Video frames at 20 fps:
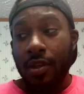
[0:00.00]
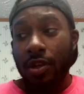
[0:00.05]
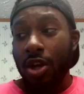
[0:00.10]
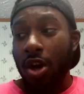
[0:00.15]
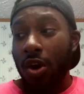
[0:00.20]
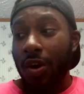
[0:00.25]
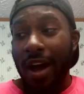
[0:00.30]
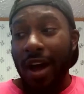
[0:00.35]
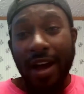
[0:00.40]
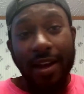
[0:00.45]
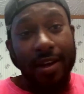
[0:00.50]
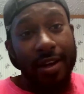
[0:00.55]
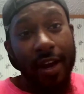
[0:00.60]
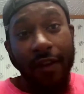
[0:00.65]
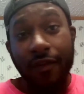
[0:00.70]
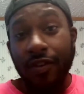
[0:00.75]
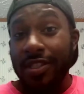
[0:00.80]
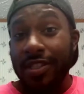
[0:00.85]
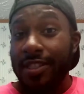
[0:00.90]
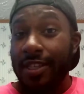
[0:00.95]
You know, I
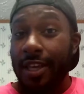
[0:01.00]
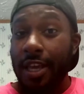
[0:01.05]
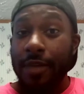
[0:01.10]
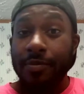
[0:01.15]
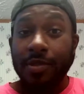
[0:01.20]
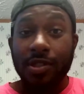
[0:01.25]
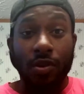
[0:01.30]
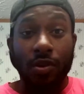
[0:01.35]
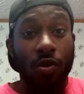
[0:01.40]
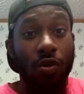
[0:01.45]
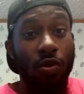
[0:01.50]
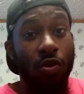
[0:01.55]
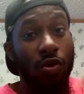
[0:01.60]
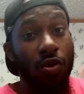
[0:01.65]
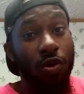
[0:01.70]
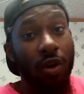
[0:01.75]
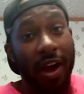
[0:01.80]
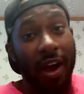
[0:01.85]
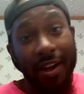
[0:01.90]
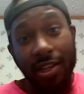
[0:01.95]
never skipped
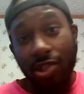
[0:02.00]
school.